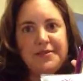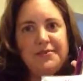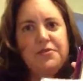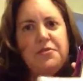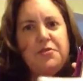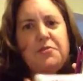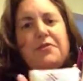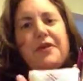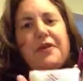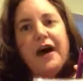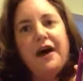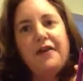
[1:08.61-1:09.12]
If
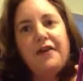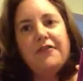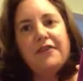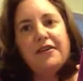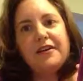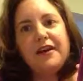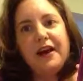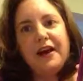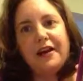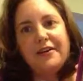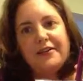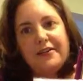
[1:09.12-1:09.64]
you've ever
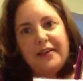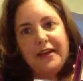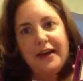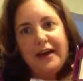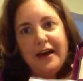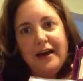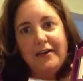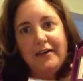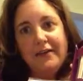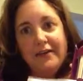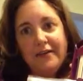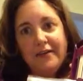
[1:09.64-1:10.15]
gotten the,
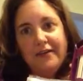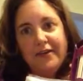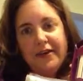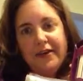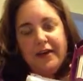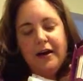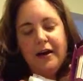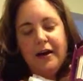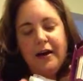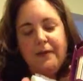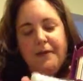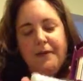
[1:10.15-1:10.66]

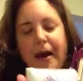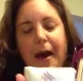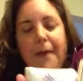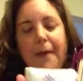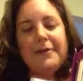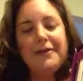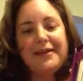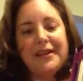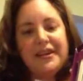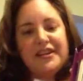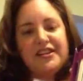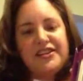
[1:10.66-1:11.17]
the um,
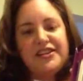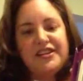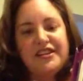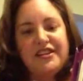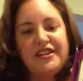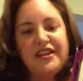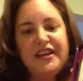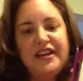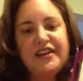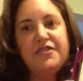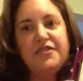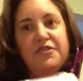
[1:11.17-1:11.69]
application
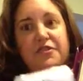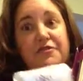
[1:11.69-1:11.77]
kit,